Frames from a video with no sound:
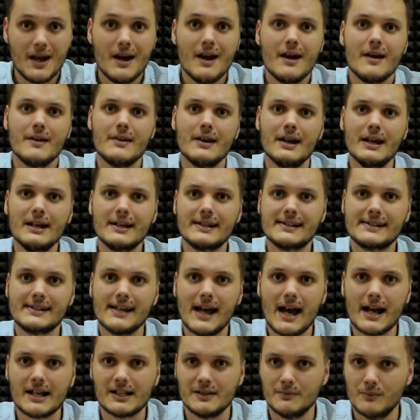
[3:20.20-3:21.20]
The
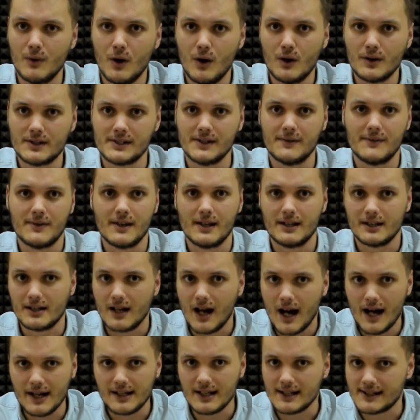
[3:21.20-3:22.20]
exact motives that
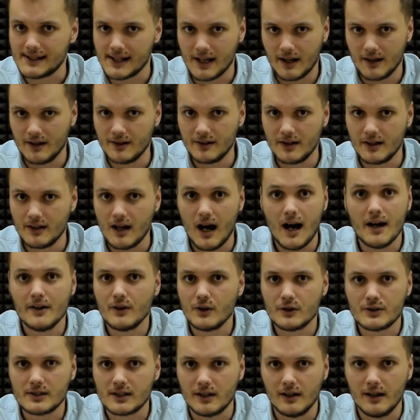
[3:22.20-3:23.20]
guided Salonen are
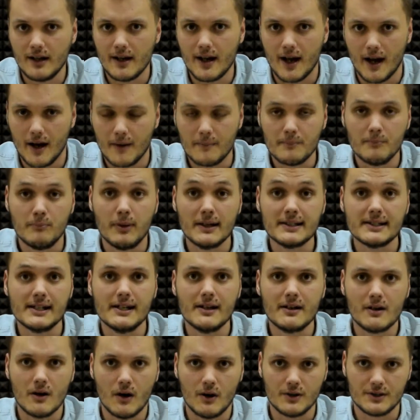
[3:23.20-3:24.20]
not clear, but
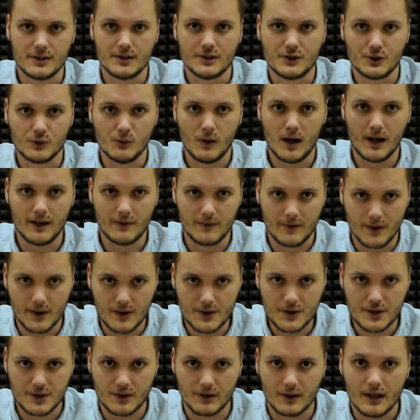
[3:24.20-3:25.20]
according to one
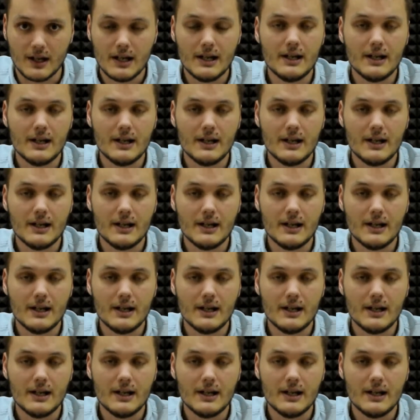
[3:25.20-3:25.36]
version,